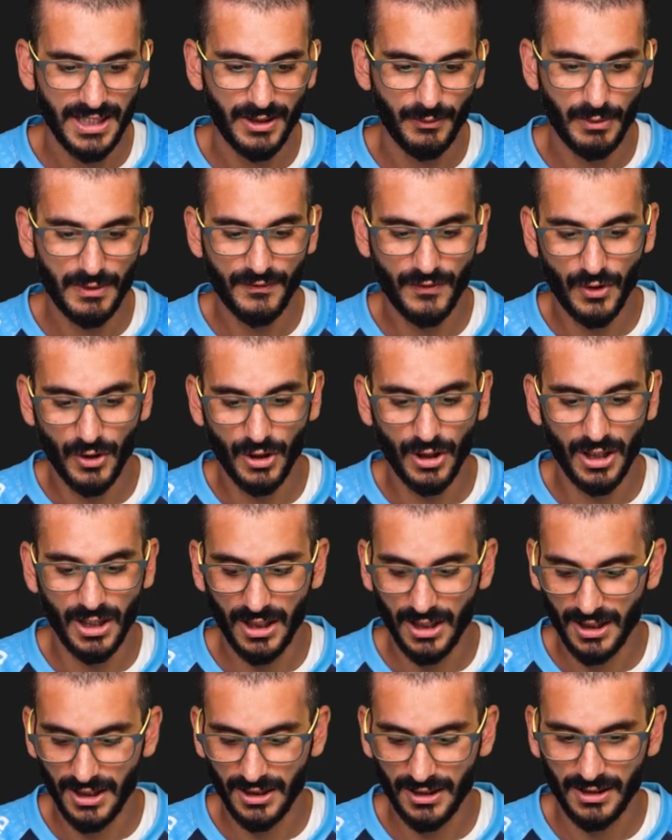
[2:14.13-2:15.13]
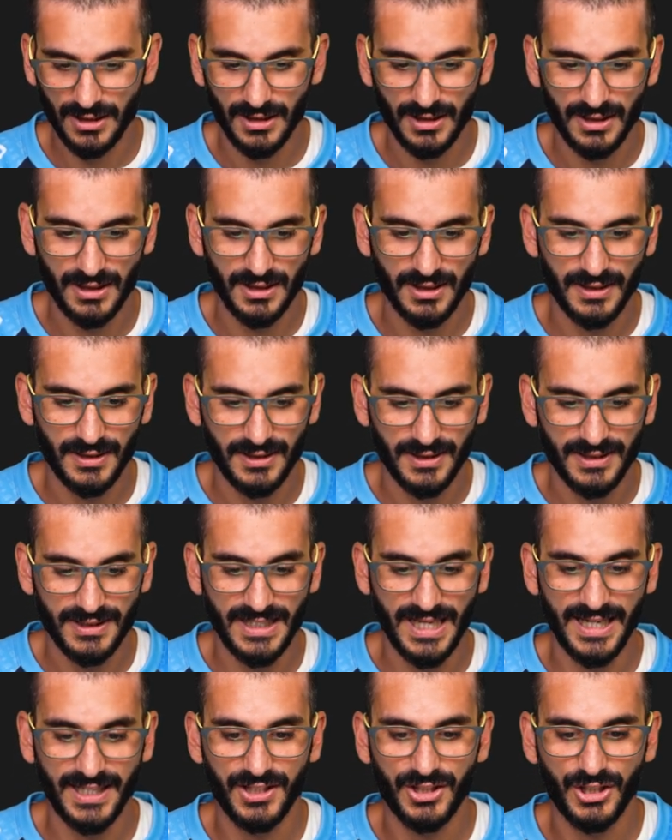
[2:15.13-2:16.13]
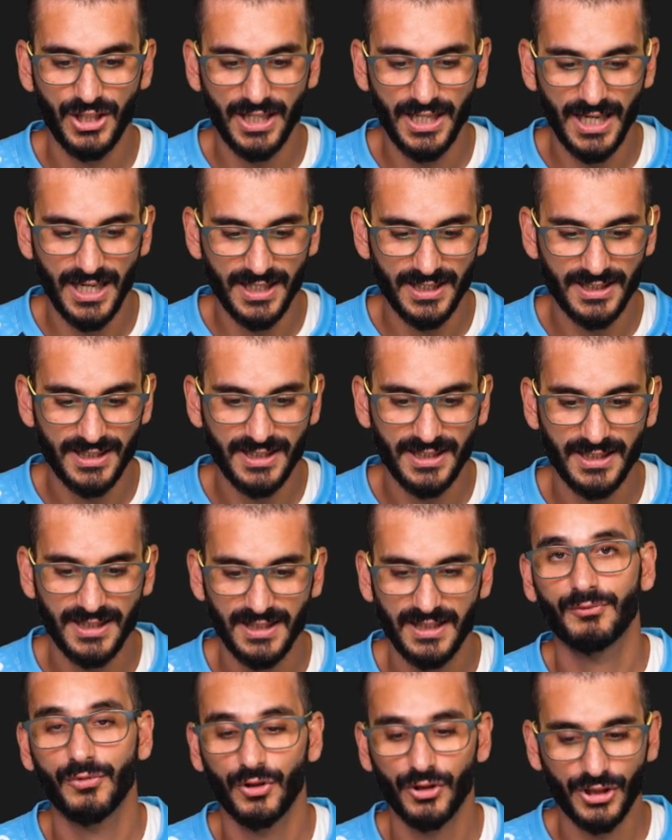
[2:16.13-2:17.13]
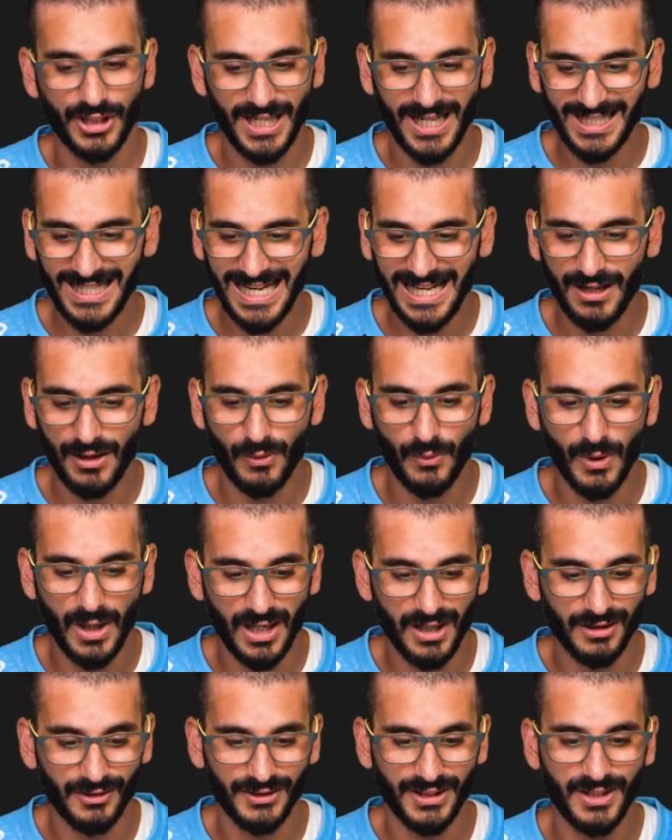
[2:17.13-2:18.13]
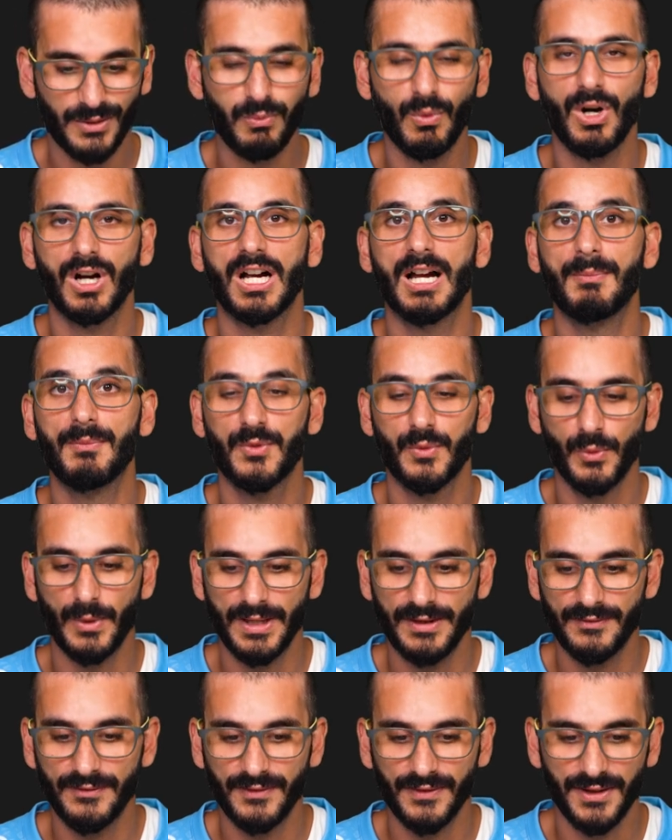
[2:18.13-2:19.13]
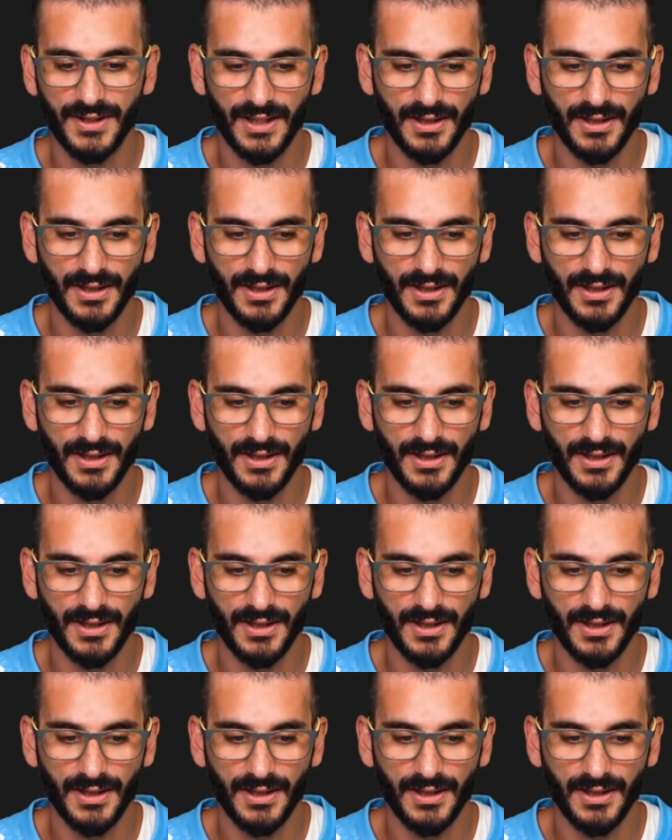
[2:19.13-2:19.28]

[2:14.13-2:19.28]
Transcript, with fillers: we've got our Next.js project, hello world is what comes with